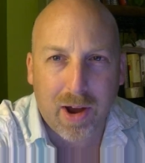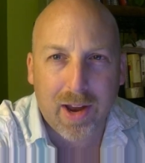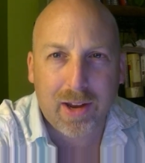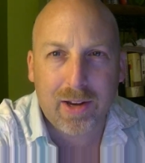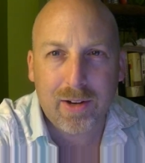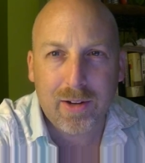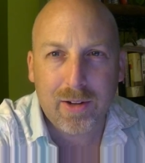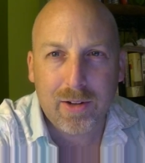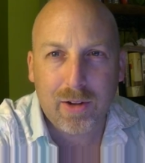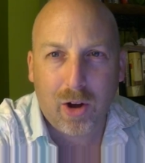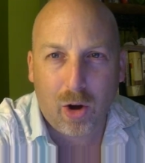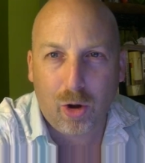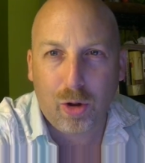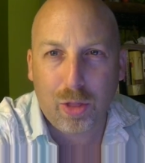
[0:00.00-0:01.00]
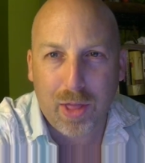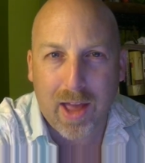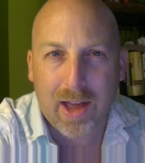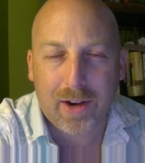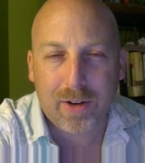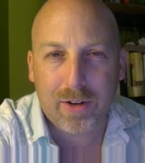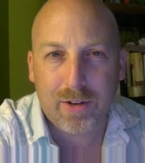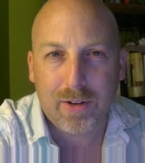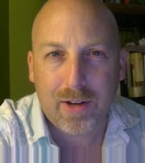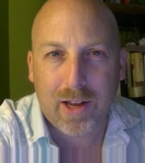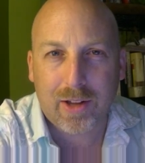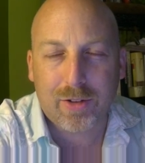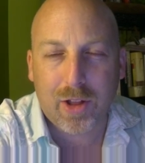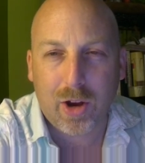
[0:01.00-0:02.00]
by all that
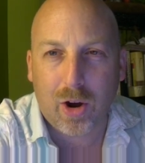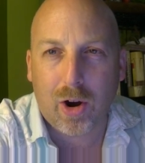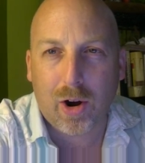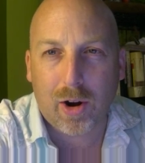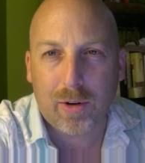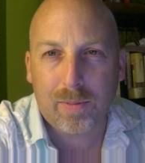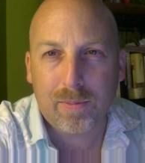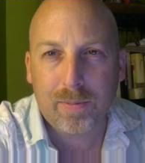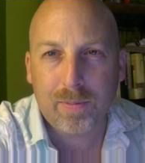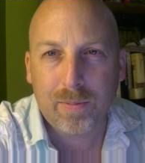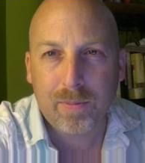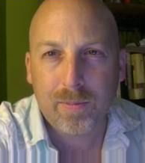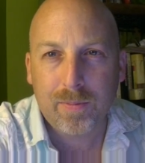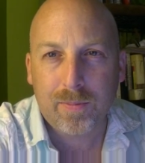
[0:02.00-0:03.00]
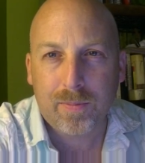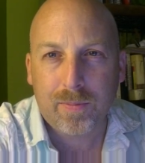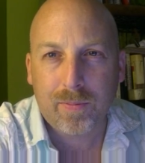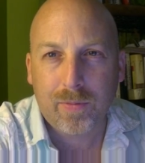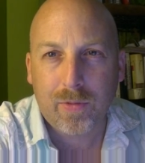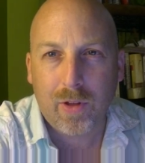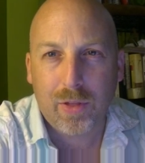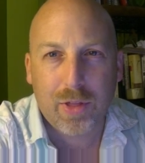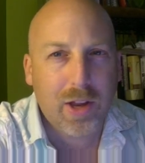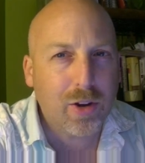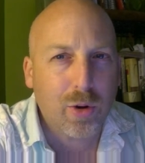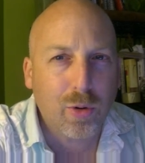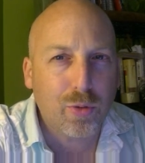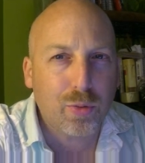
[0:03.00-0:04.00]
as they are, they
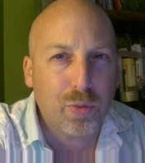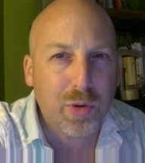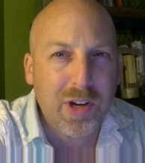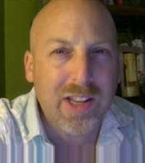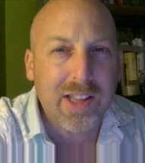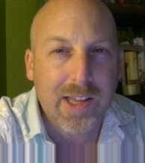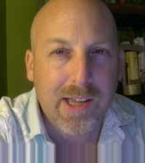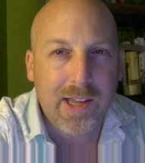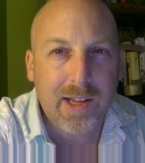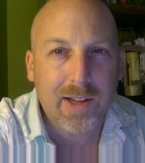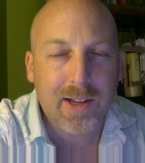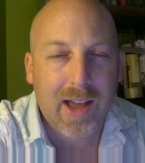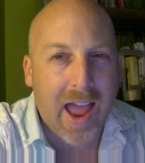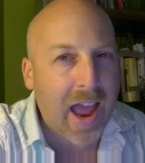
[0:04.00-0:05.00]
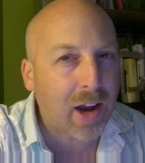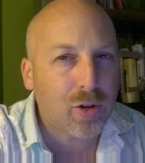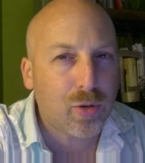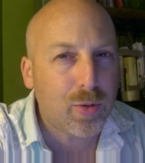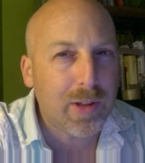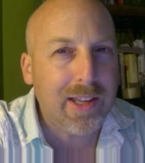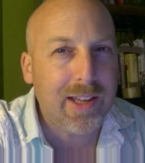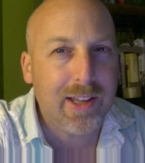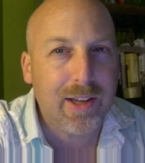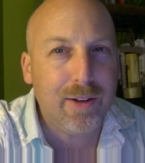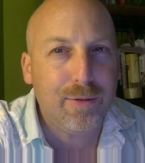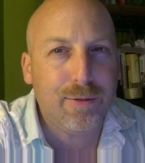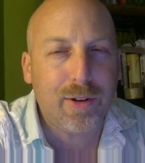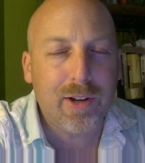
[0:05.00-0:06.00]
don't really actually
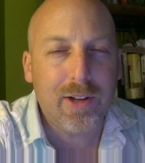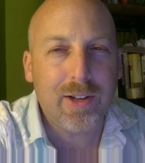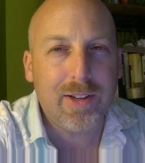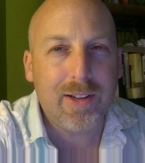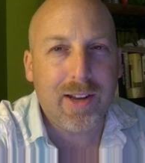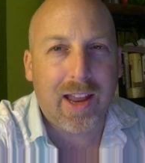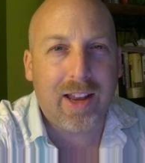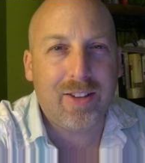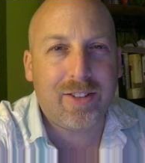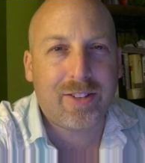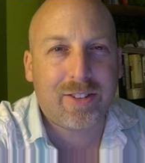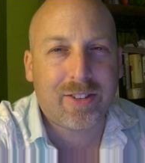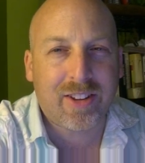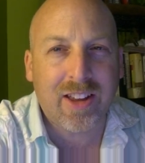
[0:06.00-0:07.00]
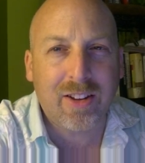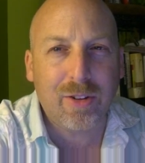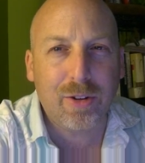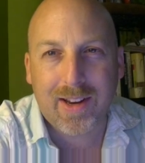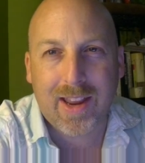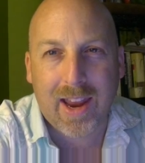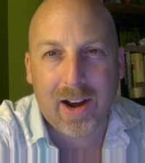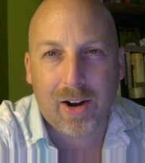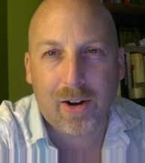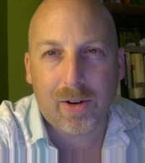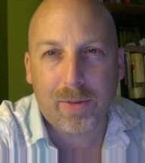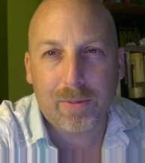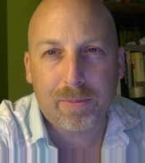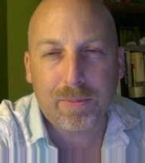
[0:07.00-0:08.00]
give a single
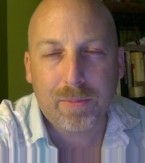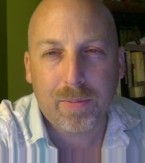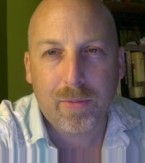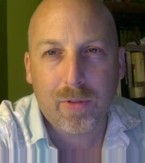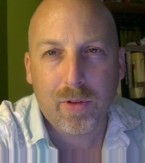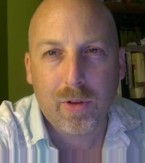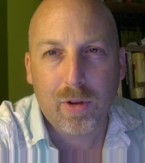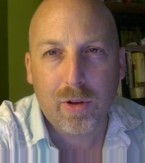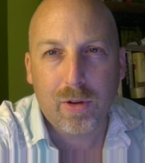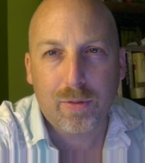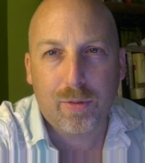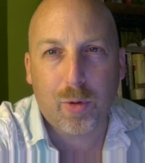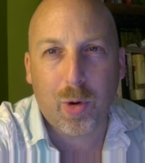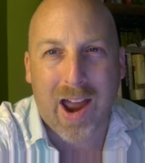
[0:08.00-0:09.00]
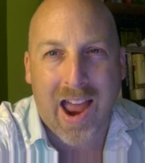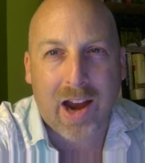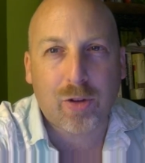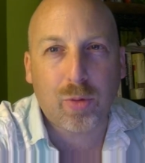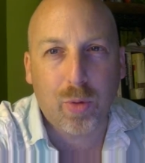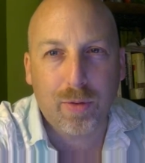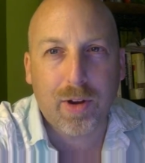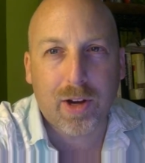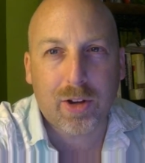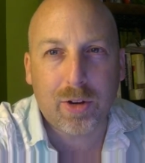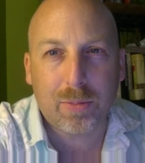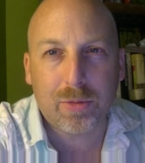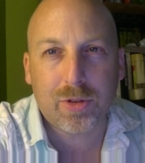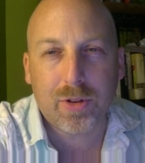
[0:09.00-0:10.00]
care for actual
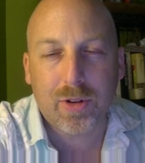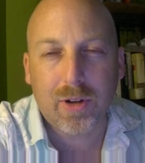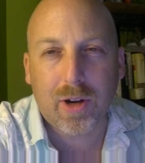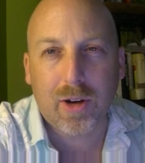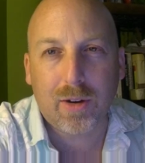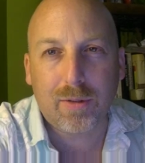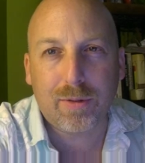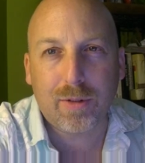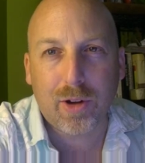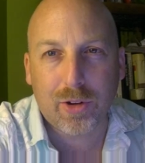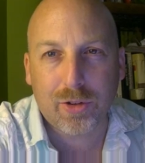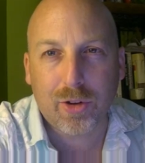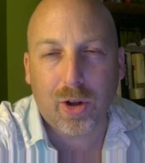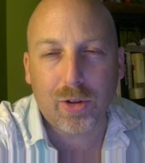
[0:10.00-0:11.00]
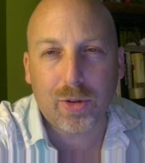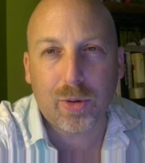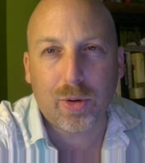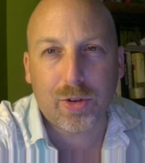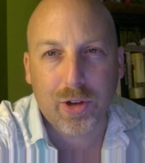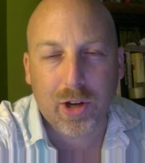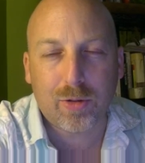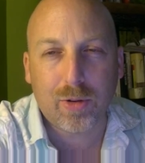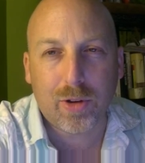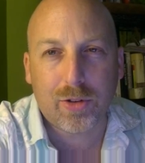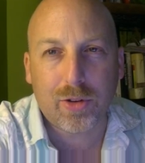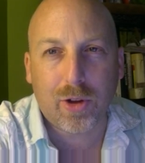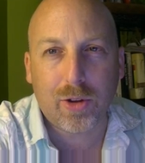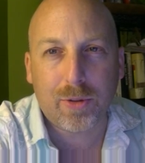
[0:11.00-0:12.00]
victims of assault or sexual
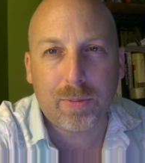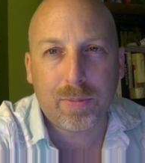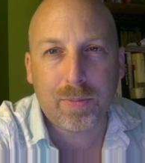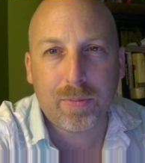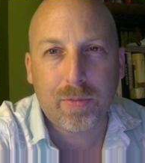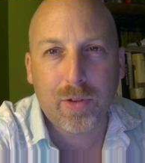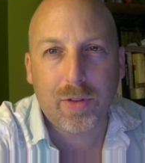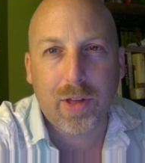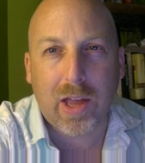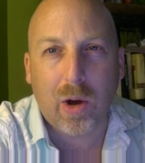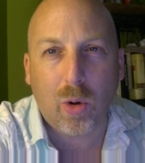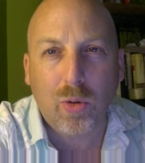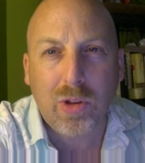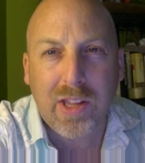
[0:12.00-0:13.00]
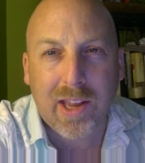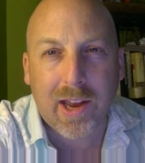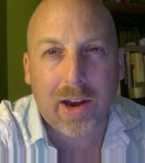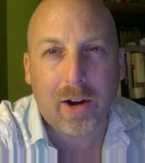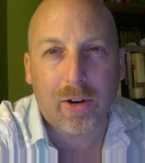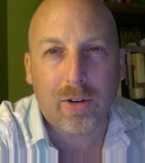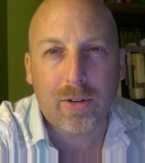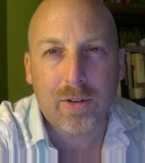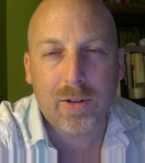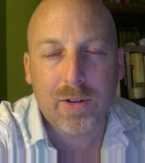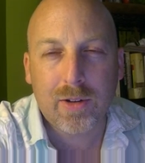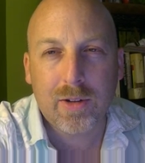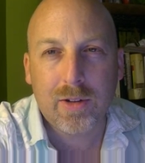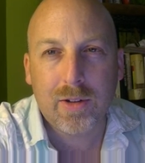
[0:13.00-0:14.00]
assault. They only care
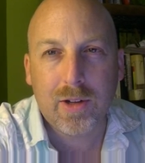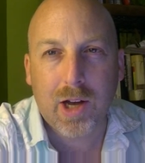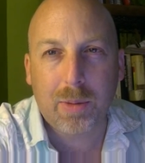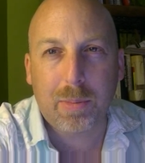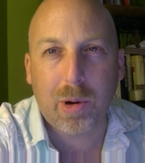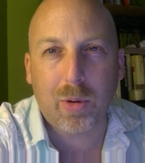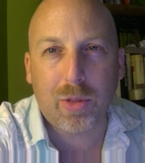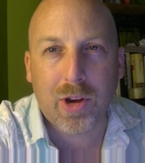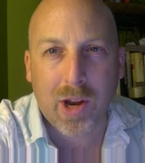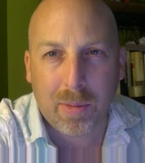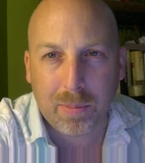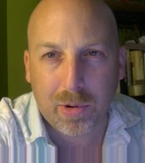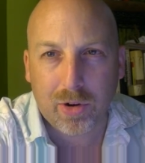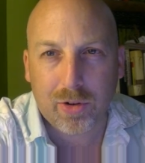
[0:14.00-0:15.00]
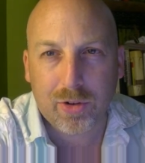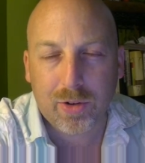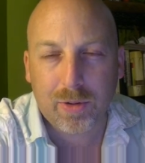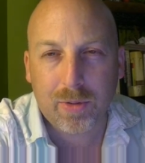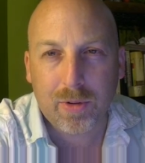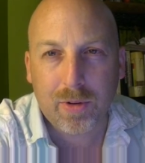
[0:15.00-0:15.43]
about the numbers,